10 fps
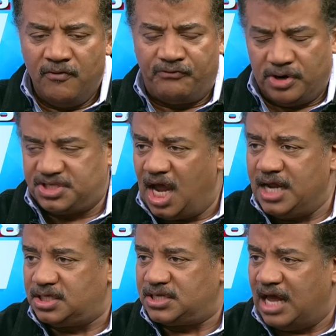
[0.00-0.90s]
for a
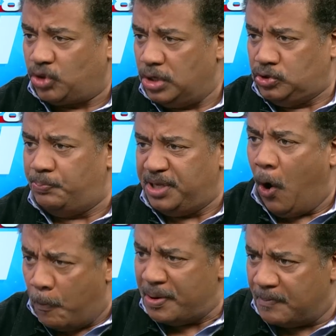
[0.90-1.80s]
scientist, I thought you'd be
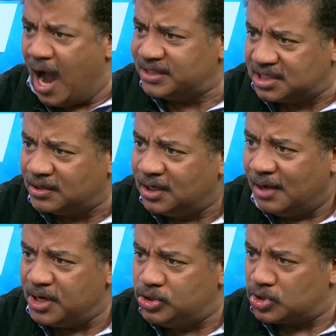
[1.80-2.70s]
open-minded,
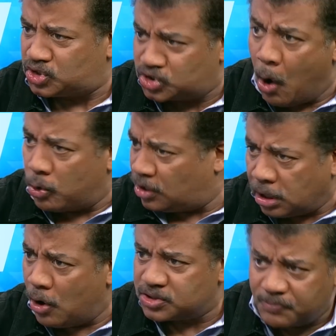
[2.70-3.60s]
but you are so
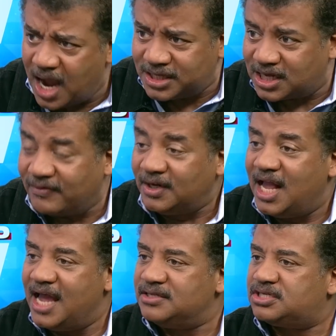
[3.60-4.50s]
closed-minded.
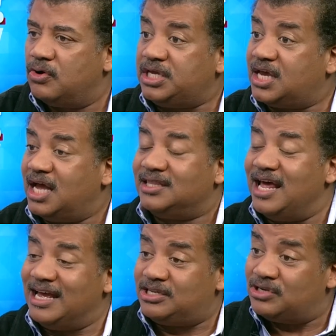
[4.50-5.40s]
And so he got,
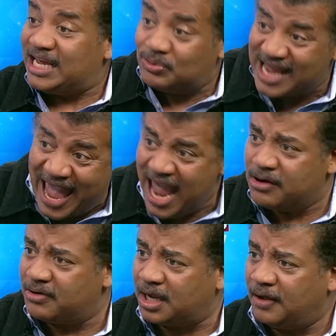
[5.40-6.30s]
then it turned out he was
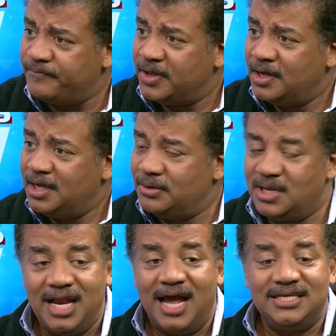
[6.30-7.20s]
angry. Hmm.
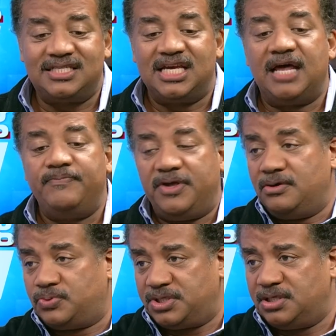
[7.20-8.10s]
And I said,
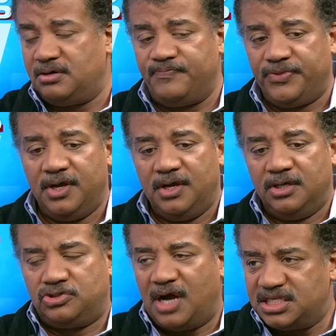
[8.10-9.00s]
here's what you do.
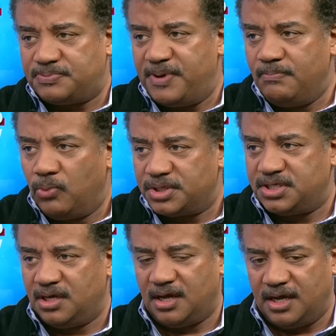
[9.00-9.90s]
Try to spend more
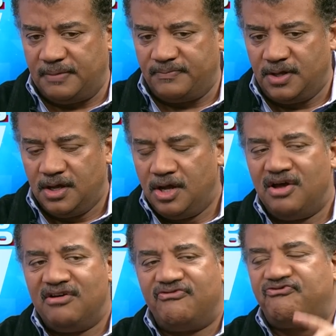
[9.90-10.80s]
time
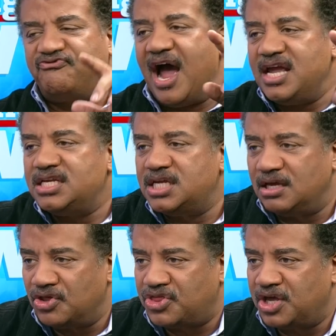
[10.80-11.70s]

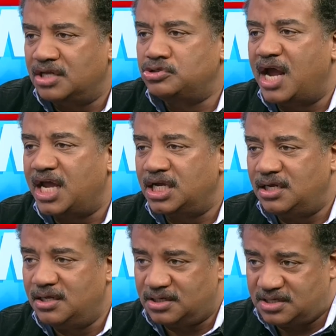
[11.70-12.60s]
finding the thing and dragging
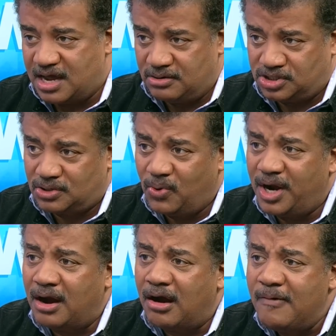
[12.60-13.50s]
it into town
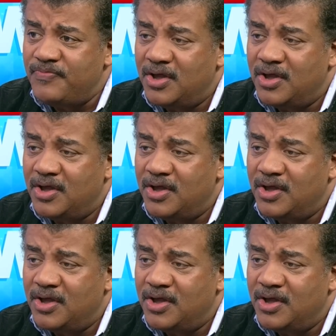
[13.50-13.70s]
square